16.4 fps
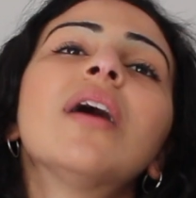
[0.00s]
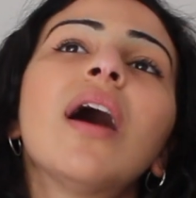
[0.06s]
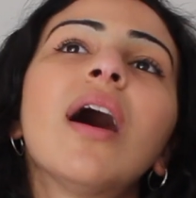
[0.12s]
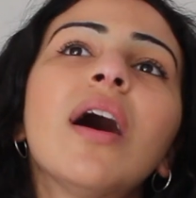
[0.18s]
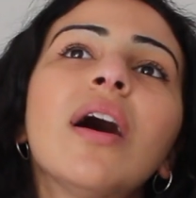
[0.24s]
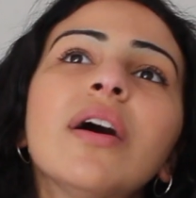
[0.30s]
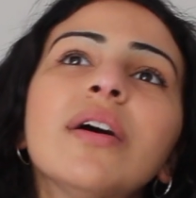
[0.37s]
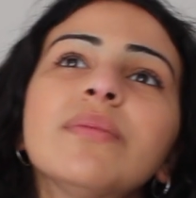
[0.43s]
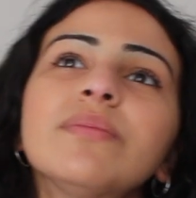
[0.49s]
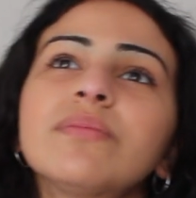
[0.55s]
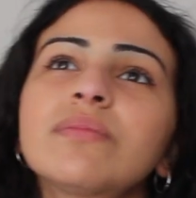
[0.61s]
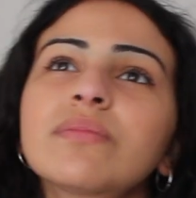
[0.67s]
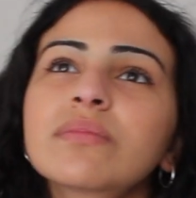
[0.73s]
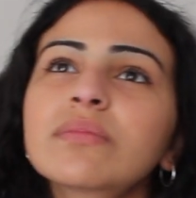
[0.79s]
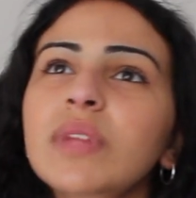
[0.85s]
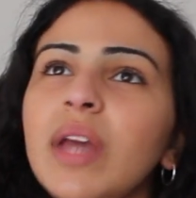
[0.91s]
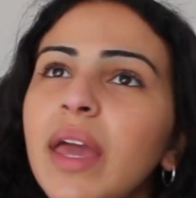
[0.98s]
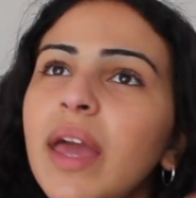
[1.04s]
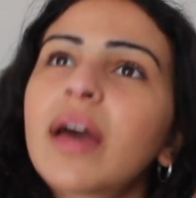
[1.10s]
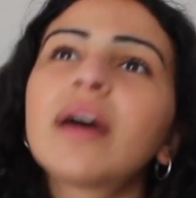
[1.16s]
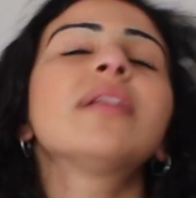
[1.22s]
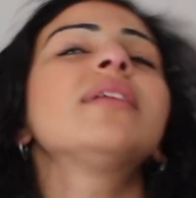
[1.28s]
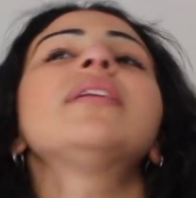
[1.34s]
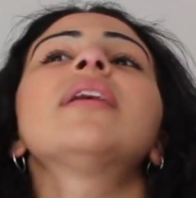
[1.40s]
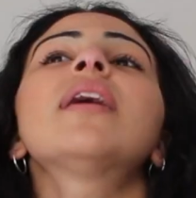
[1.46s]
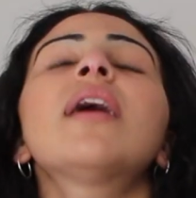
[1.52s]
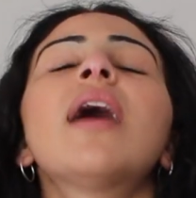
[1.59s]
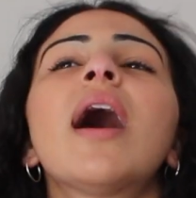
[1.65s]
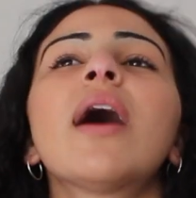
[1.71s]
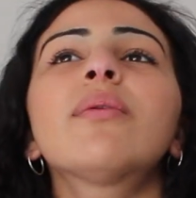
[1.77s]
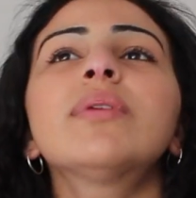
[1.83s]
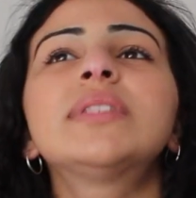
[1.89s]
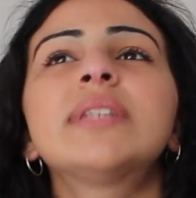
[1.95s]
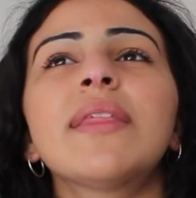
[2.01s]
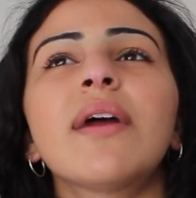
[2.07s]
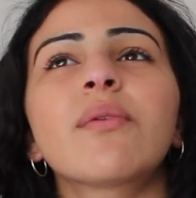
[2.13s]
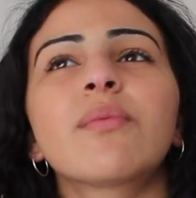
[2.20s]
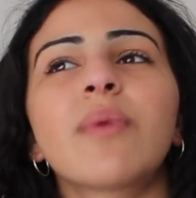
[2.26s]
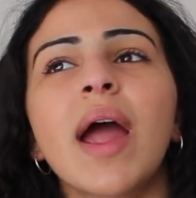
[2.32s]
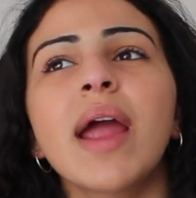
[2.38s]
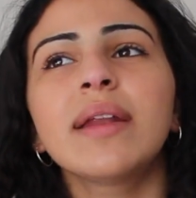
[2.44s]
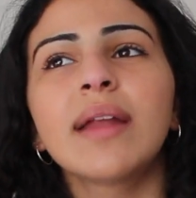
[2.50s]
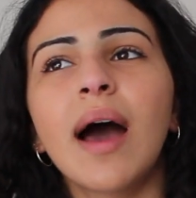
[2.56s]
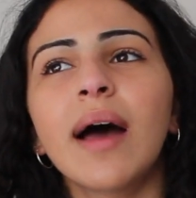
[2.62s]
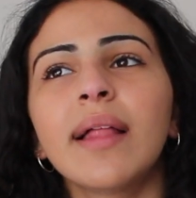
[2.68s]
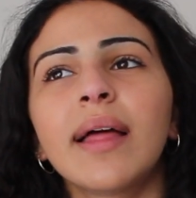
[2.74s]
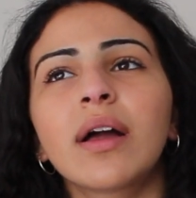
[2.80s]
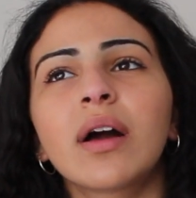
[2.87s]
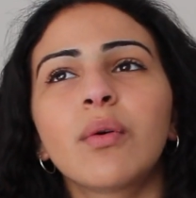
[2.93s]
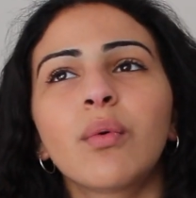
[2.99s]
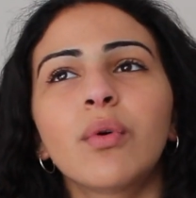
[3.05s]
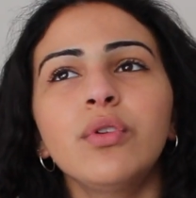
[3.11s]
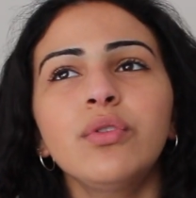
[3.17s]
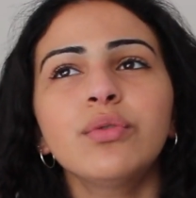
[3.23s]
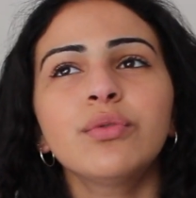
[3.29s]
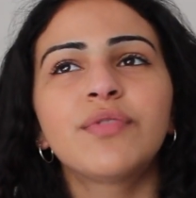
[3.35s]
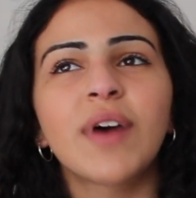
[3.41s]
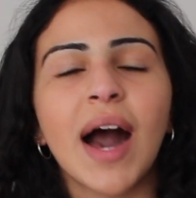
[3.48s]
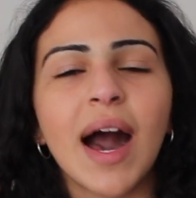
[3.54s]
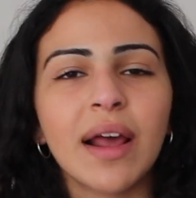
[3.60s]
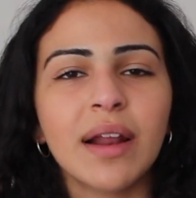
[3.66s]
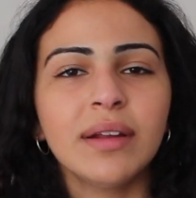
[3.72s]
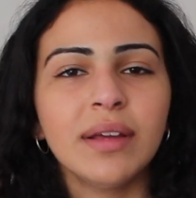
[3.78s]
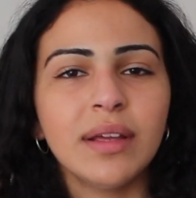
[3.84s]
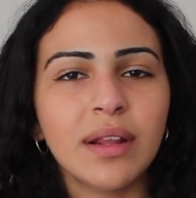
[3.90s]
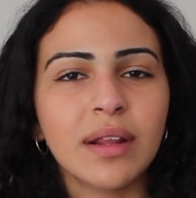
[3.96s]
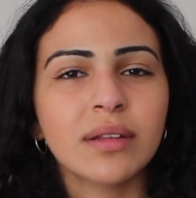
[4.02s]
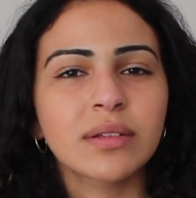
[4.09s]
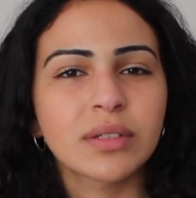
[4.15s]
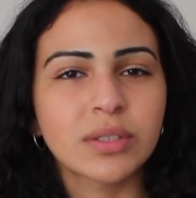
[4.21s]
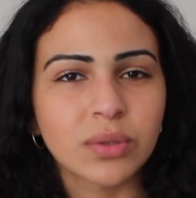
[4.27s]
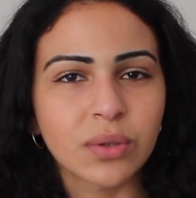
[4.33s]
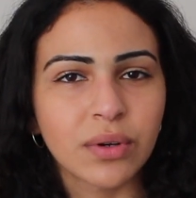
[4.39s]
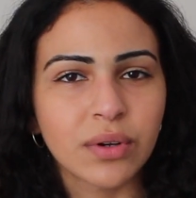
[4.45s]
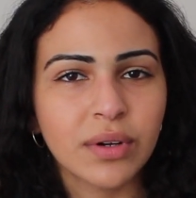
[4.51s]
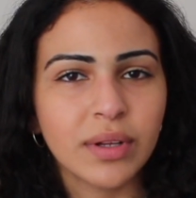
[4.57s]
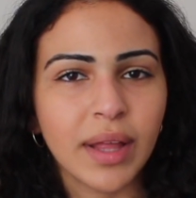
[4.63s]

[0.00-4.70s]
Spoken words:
And yeah, I would say that right now, like when you've had an eating disorder,